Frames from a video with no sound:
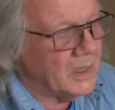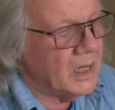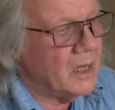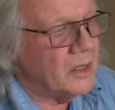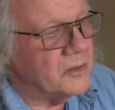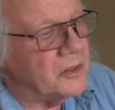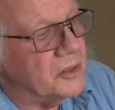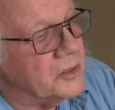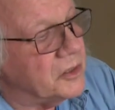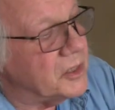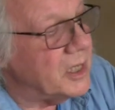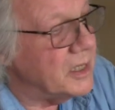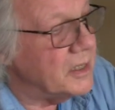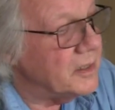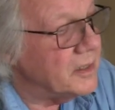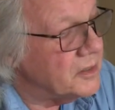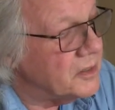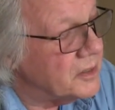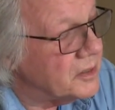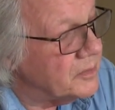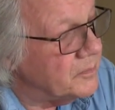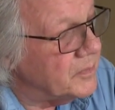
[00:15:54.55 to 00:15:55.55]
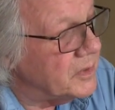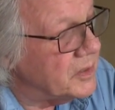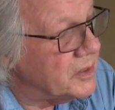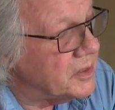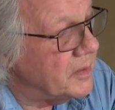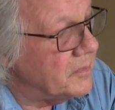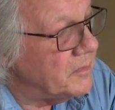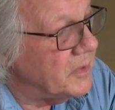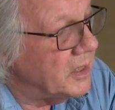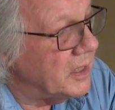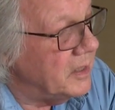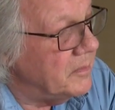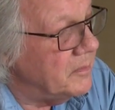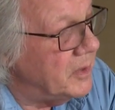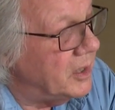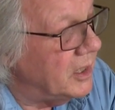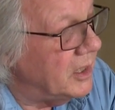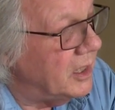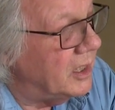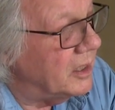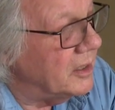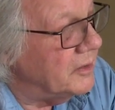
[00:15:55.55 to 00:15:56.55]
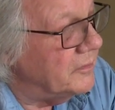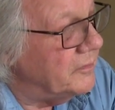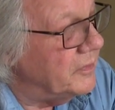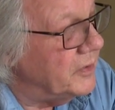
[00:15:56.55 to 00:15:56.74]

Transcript: So say there's something in my line of